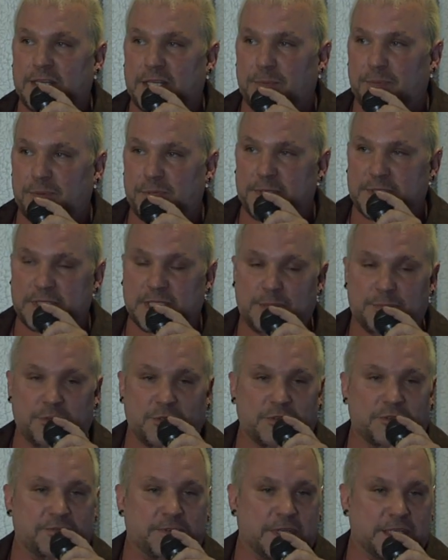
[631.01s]
The placebo
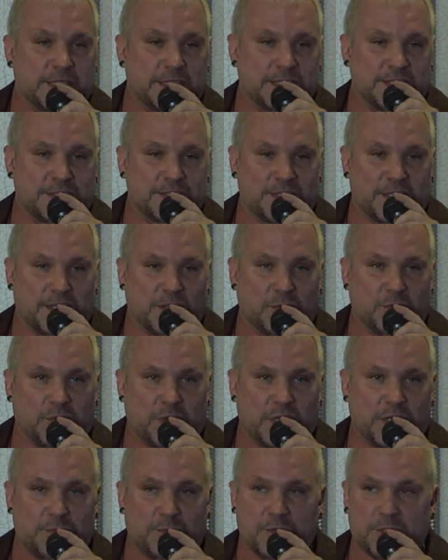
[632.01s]
effect is one
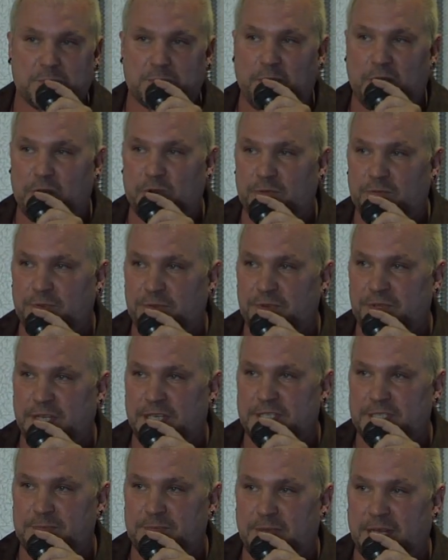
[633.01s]
of the most powerful
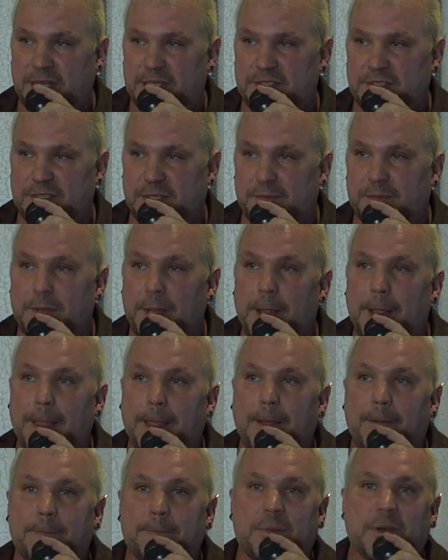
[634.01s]
things in medicine.
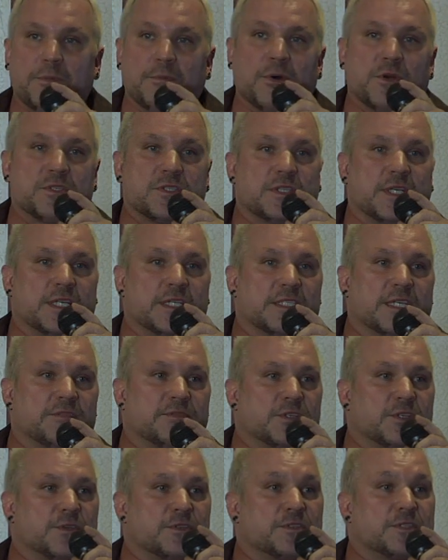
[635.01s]
But most studies have
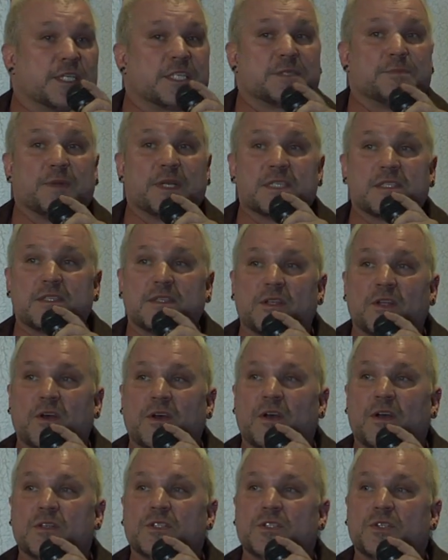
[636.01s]
to go 6 months
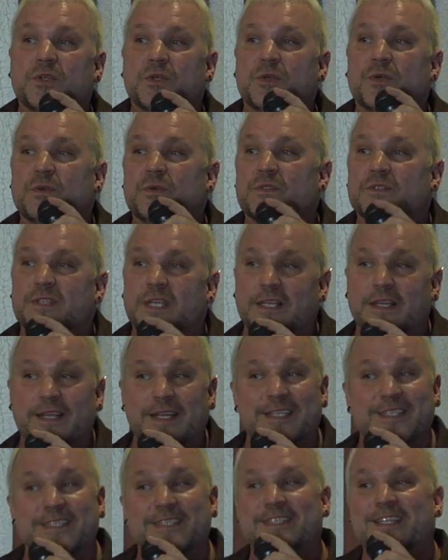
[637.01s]
long to say that
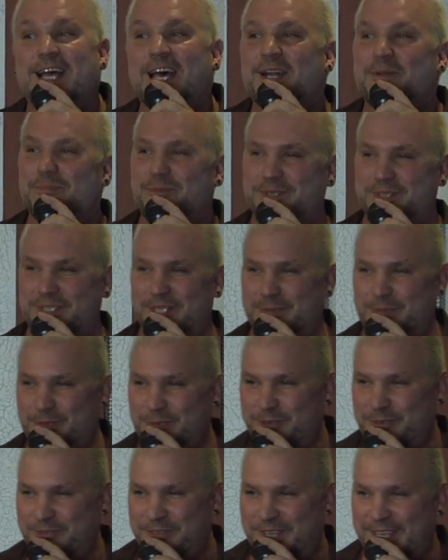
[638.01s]
it's not a placebo
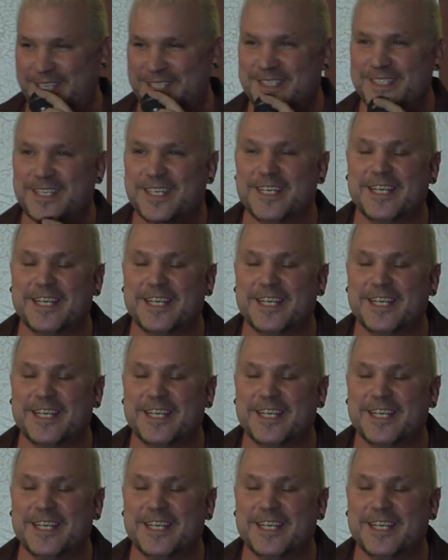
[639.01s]
effect.